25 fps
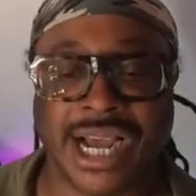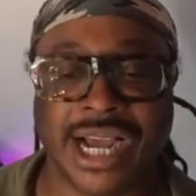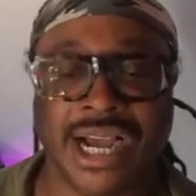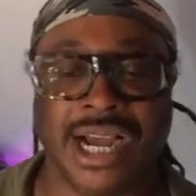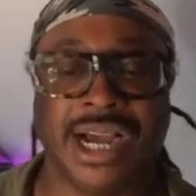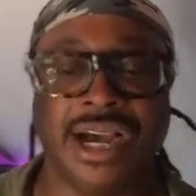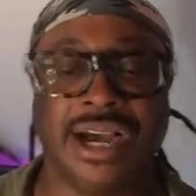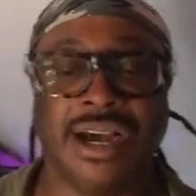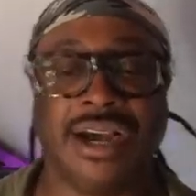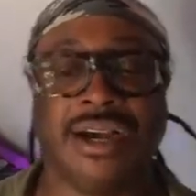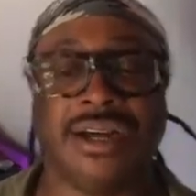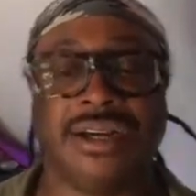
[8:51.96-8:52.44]

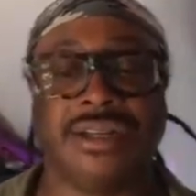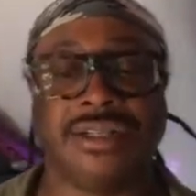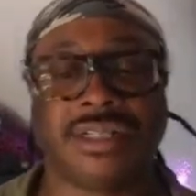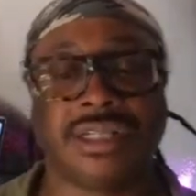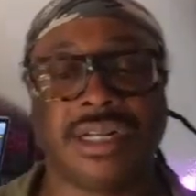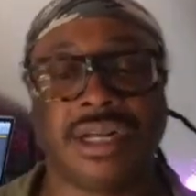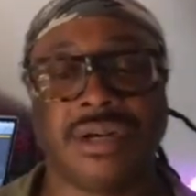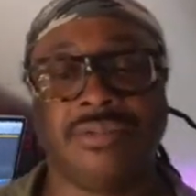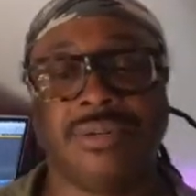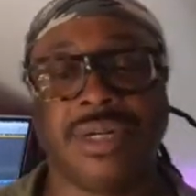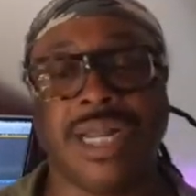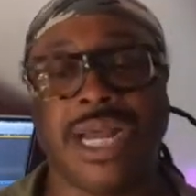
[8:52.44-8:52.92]

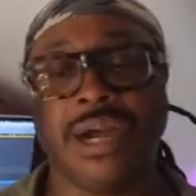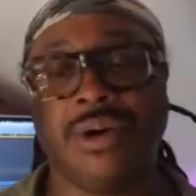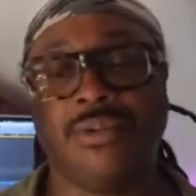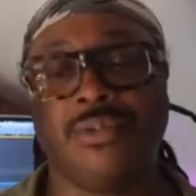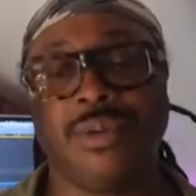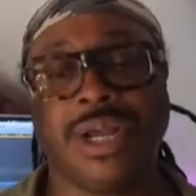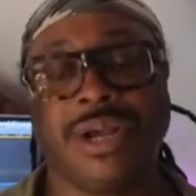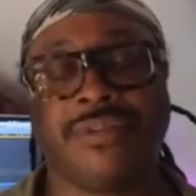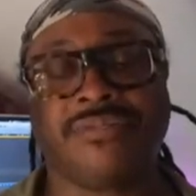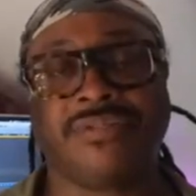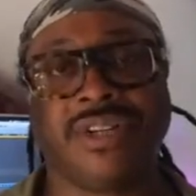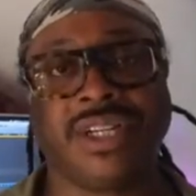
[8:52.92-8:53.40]
So now
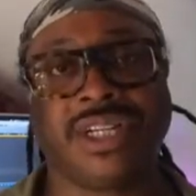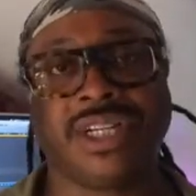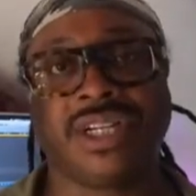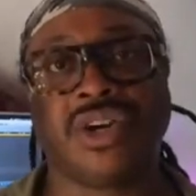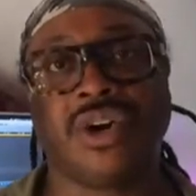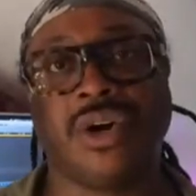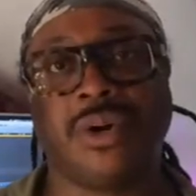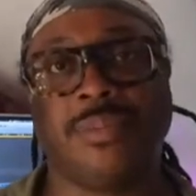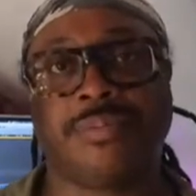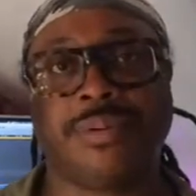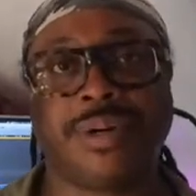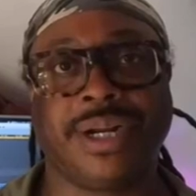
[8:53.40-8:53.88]
we have to
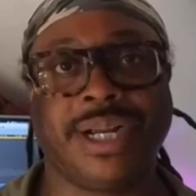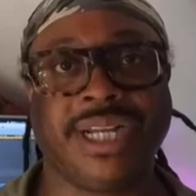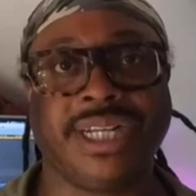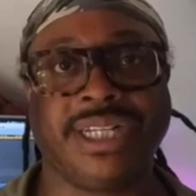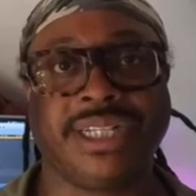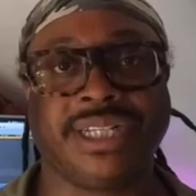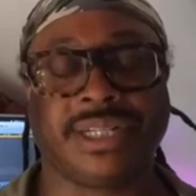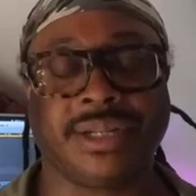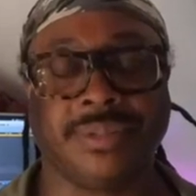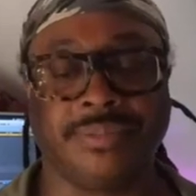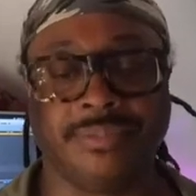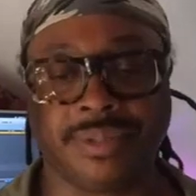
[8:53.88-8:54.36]

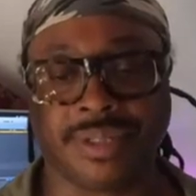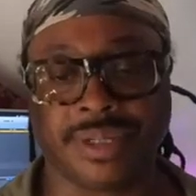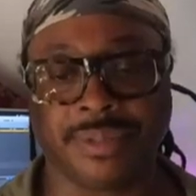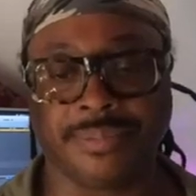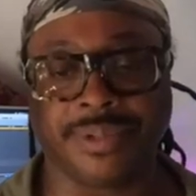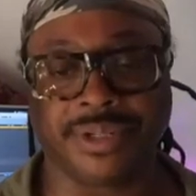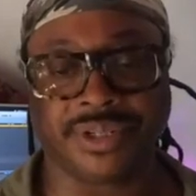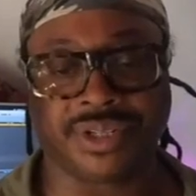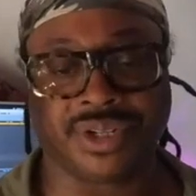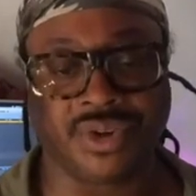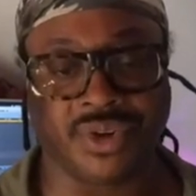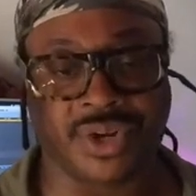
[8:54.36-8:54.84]
incorporate some
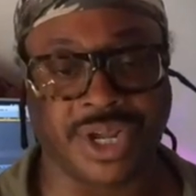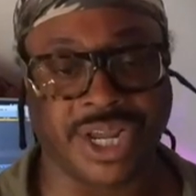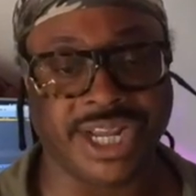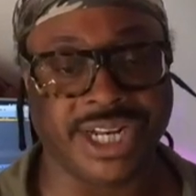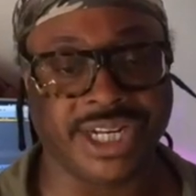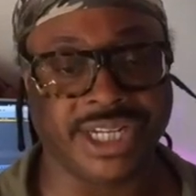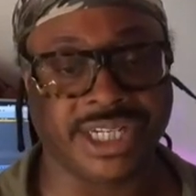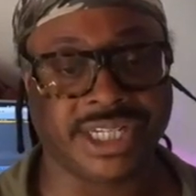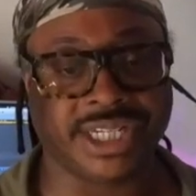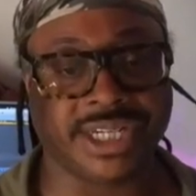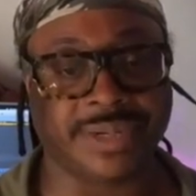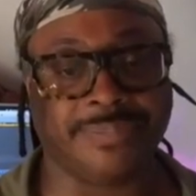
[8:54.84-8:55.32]
double
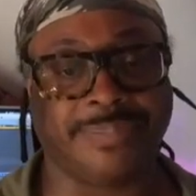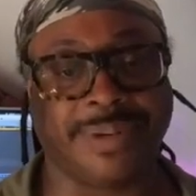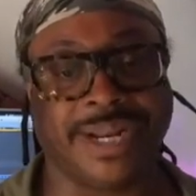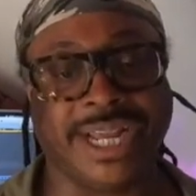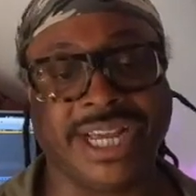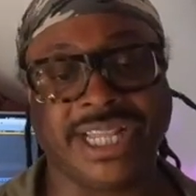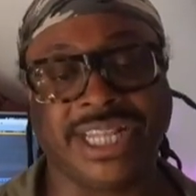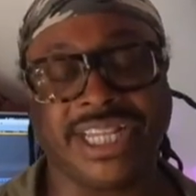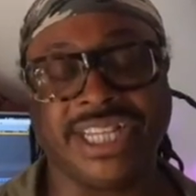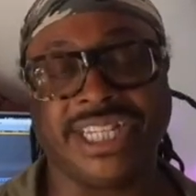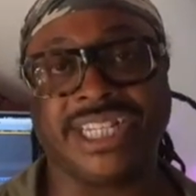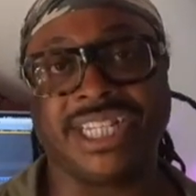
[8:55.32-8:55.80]
tonguing to
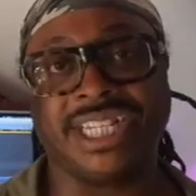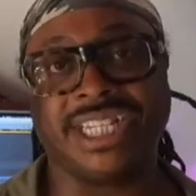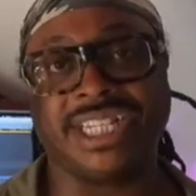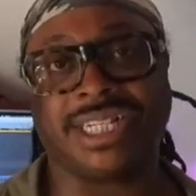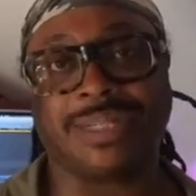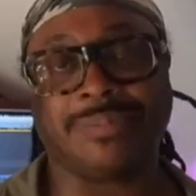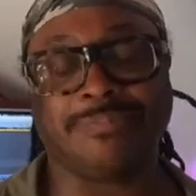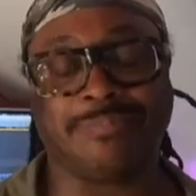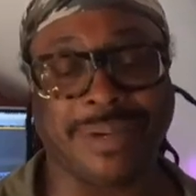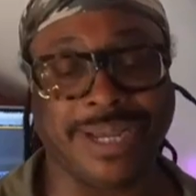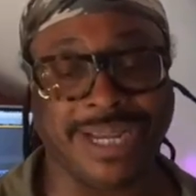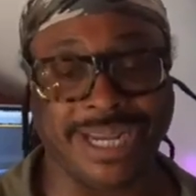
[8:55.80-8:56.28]
play this at
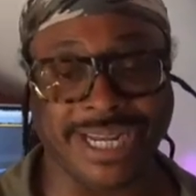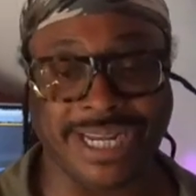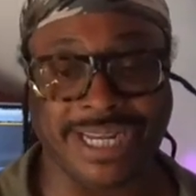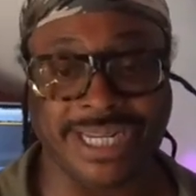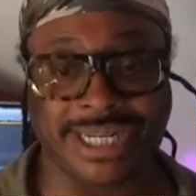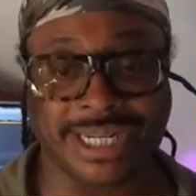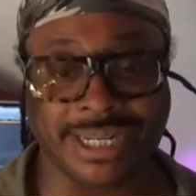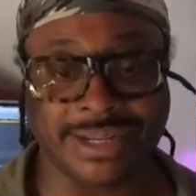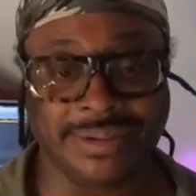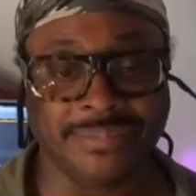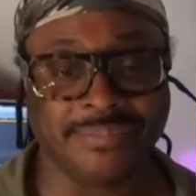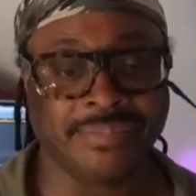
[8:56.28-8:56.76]

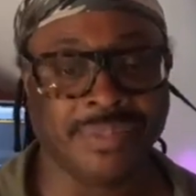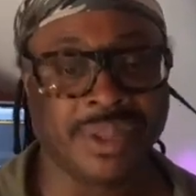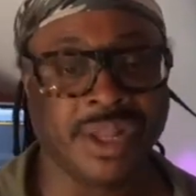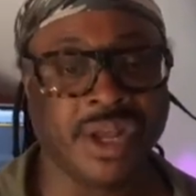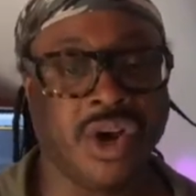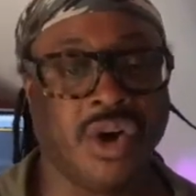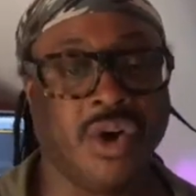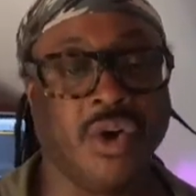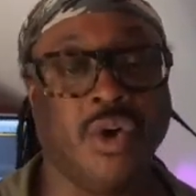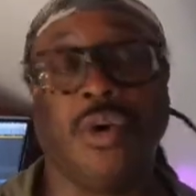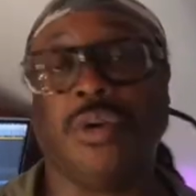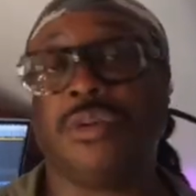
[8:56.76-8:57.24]
speed,
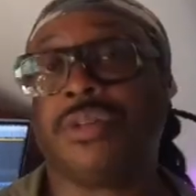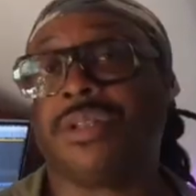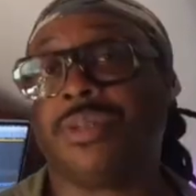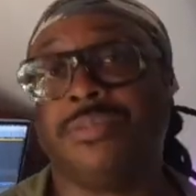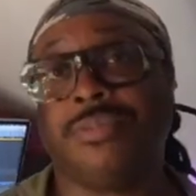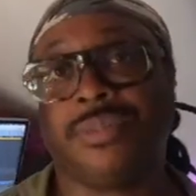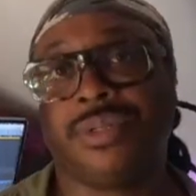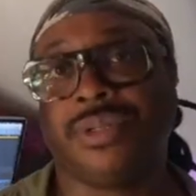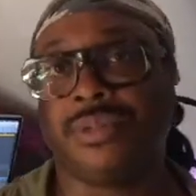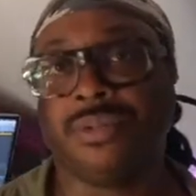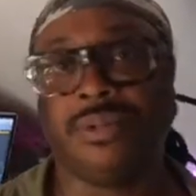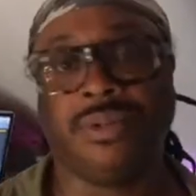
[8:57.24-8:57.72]
or
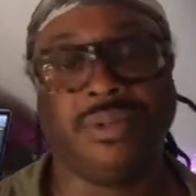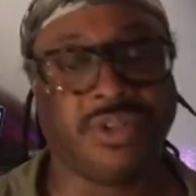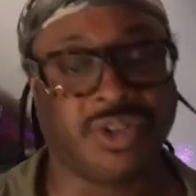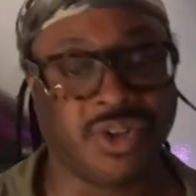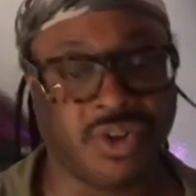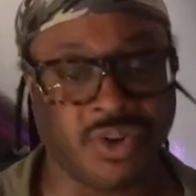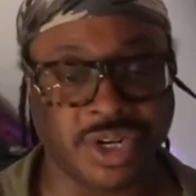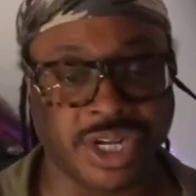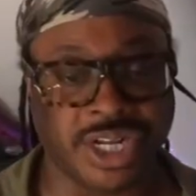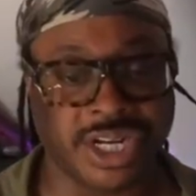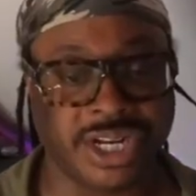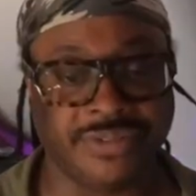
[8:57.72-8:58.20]
some doodle
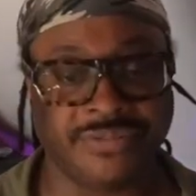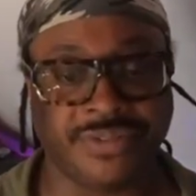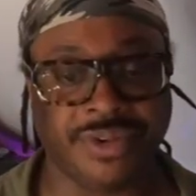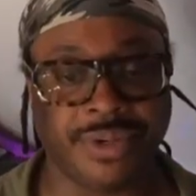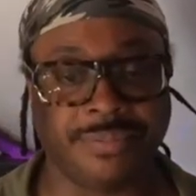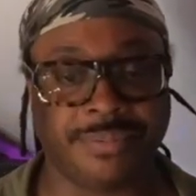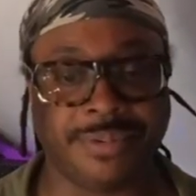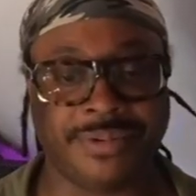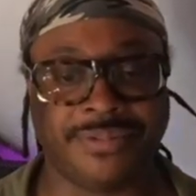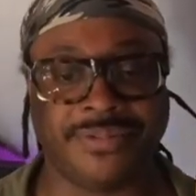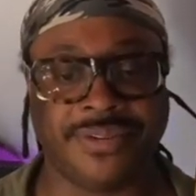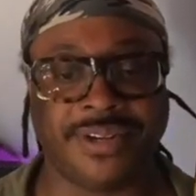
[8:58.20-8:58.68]
tonguing if
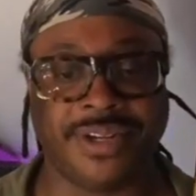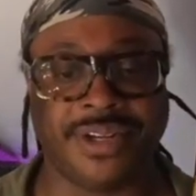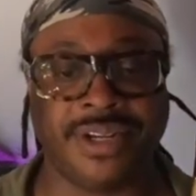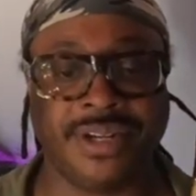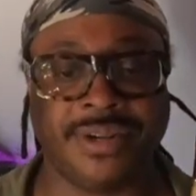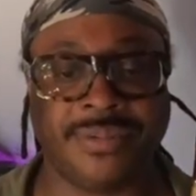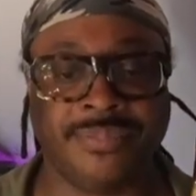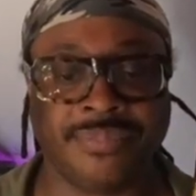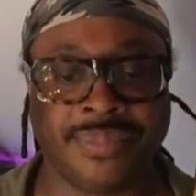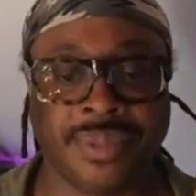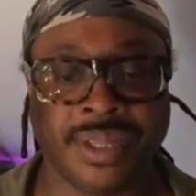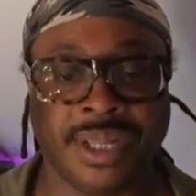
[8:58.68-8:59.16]
you
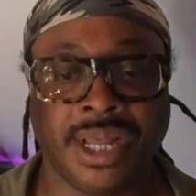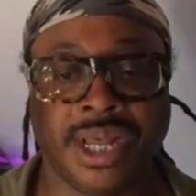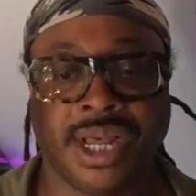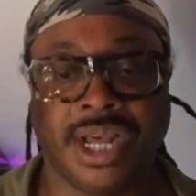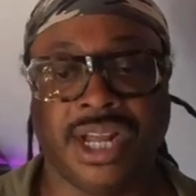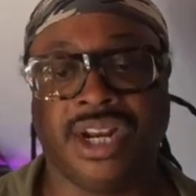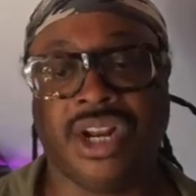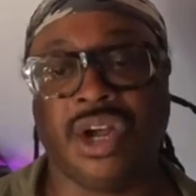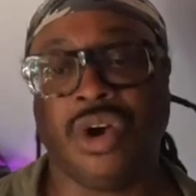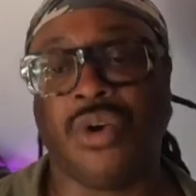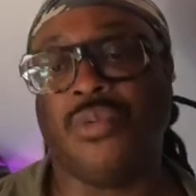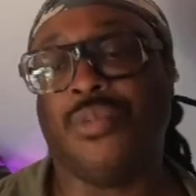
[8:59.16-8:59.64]
prefer,
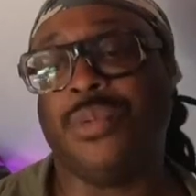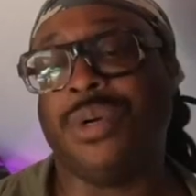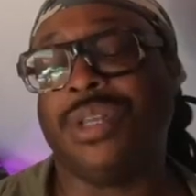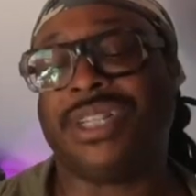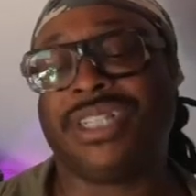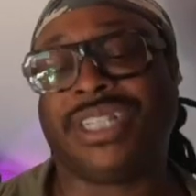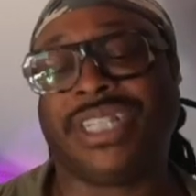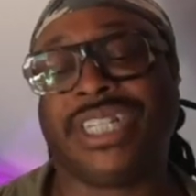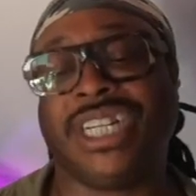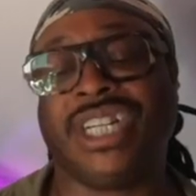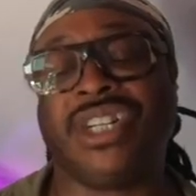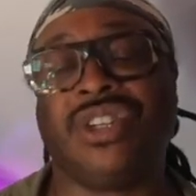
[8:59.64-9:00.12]
along
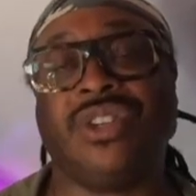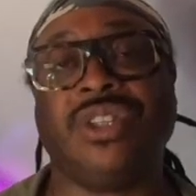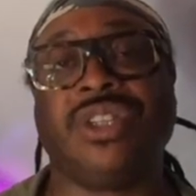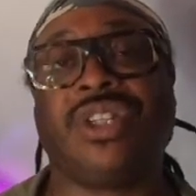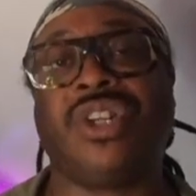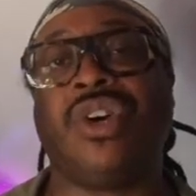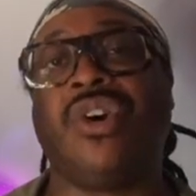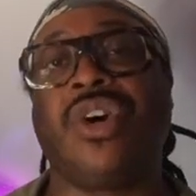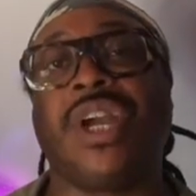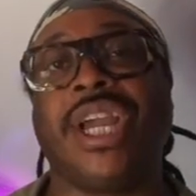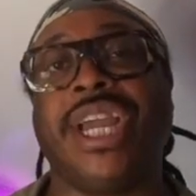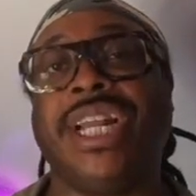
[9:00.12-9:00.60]
with single
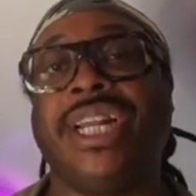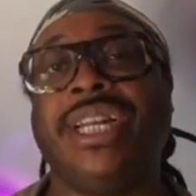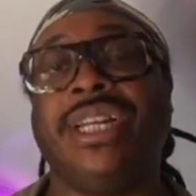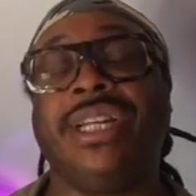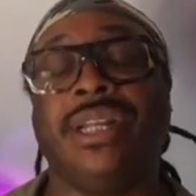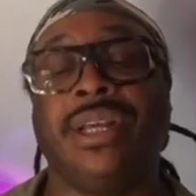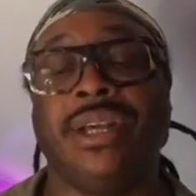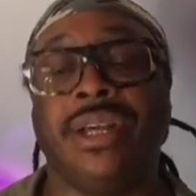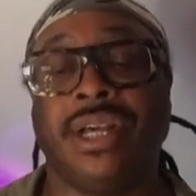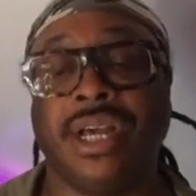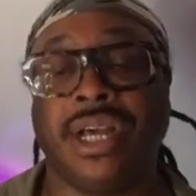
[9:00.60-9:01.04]
tonguing,